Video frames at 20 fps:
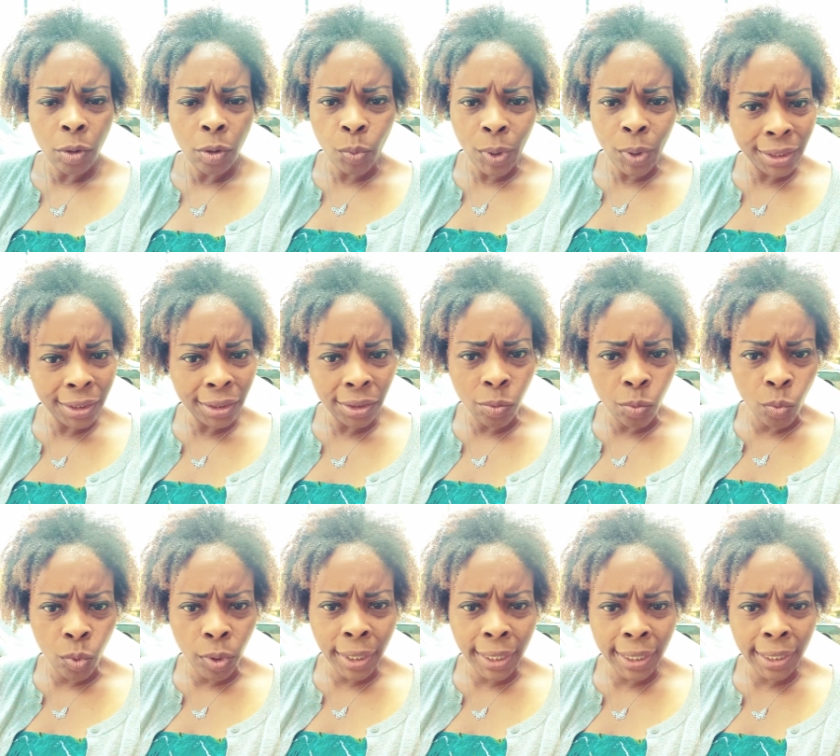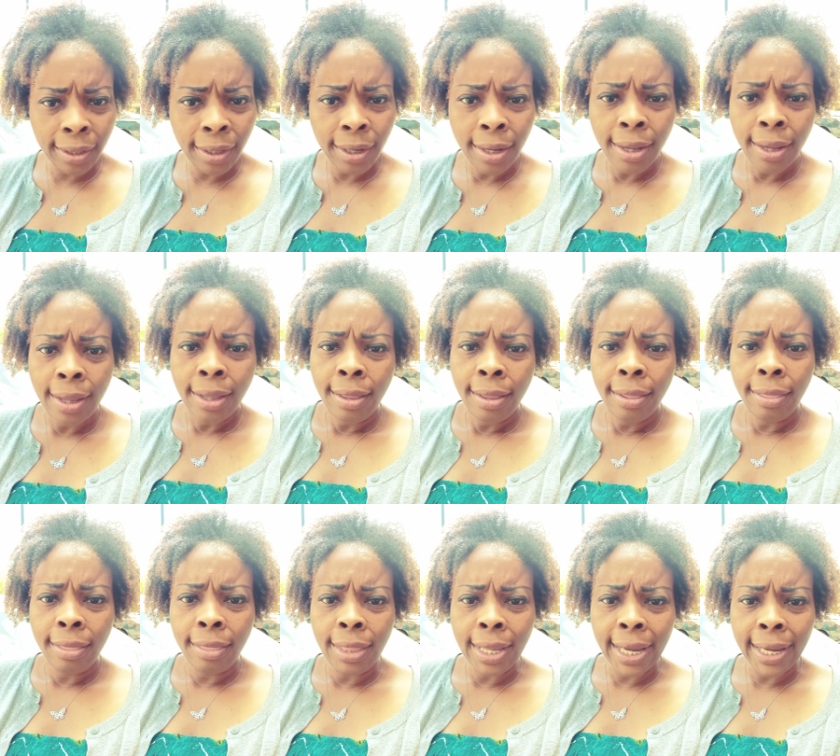watch someone
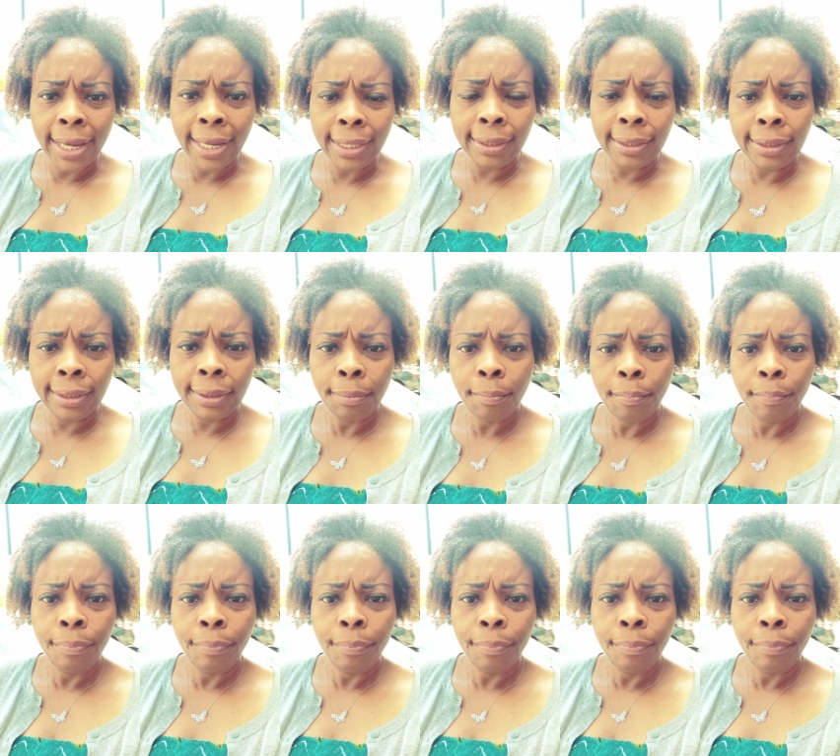that's